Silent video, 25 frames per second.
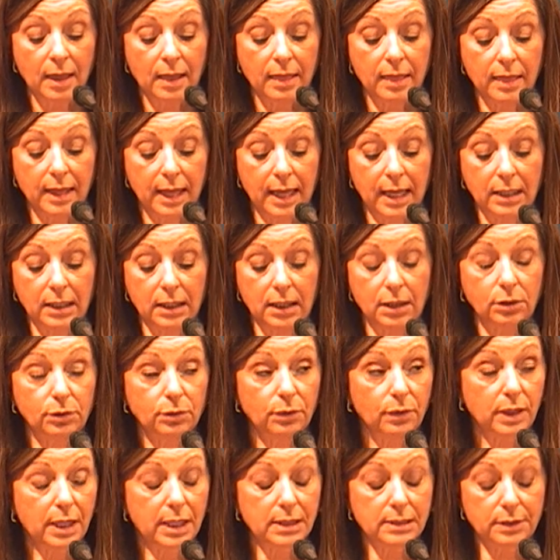Then, in
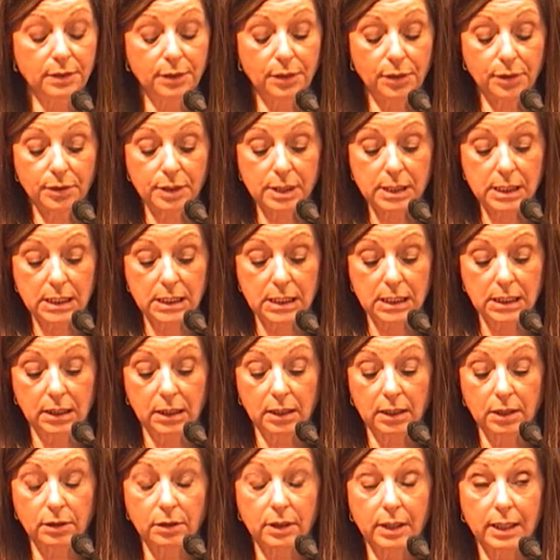two thousand thirteen,
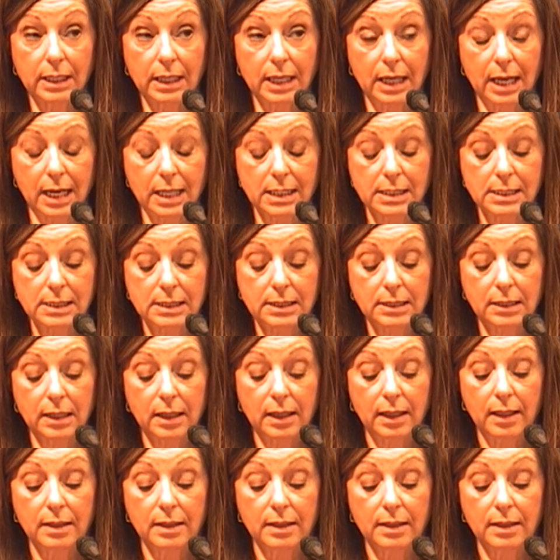he organized